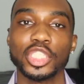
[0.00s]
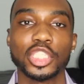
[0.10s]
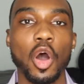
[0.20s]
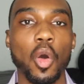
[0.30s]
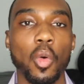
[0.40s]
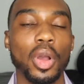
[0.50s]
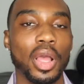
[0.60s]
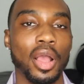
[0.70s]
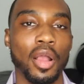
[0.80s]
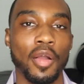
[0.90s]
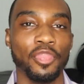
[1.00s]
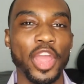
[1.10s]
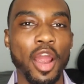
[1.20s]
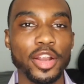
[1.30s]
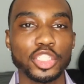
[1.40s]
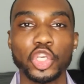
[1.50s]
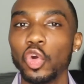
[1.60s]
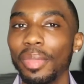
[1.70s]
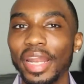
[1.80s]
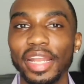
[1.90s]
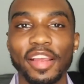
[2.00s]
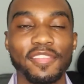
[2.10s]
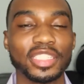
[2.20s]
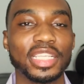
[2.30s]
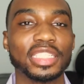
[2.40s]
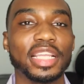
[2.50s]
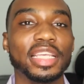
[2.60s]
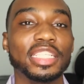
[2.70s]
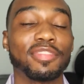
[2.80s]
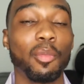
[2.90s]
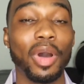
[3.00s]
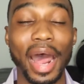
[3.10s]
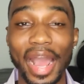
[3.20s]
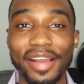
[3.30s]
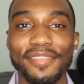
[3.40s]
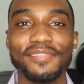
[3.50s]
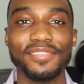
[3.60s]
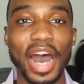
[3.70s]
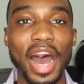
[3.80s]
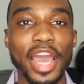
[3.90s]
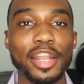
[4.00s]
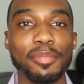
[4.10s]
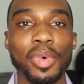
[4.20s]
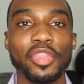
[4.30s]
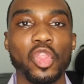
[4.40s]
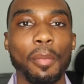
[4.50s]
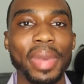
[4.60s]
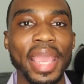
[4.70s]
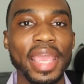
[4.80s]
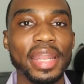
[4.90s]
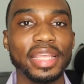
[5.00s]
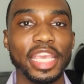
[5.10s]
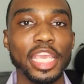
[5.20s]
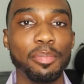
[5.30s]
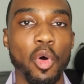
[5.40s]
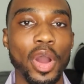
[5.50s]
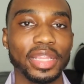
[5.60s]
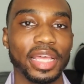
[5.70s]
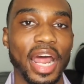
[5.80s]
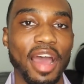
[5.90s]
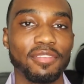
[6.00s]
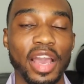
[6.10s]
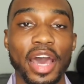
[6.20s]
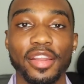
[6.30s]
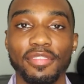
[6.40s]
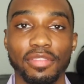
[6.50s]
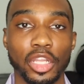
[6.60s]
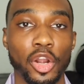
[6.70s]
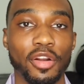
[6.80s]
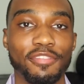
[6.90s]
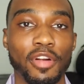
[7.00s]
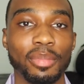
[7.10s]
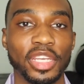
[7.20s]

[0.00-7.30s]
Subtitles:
So there aren't too many differences, at least from what I could find, but the main key point that I've kind of learned from the